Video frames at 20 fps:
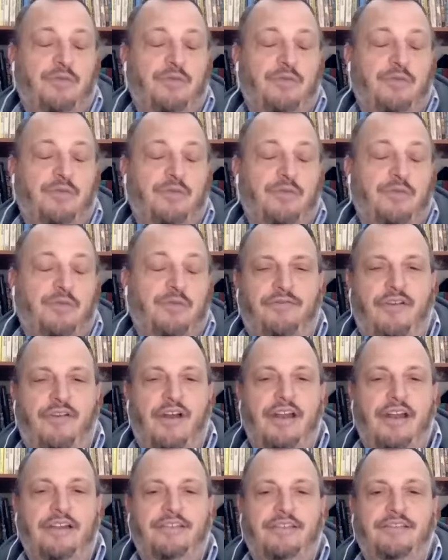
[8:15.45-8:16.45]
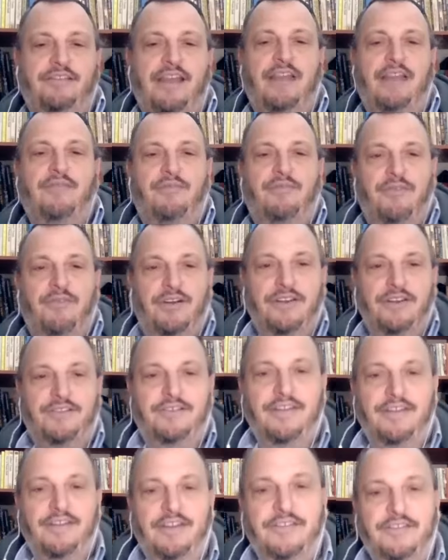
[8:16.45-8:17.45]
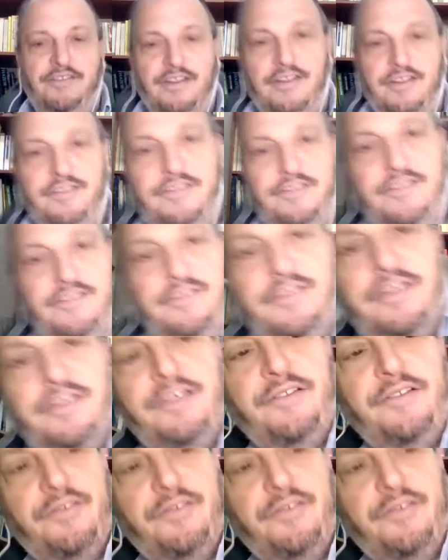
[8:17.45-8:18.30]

Israel goes a far extent for its citizens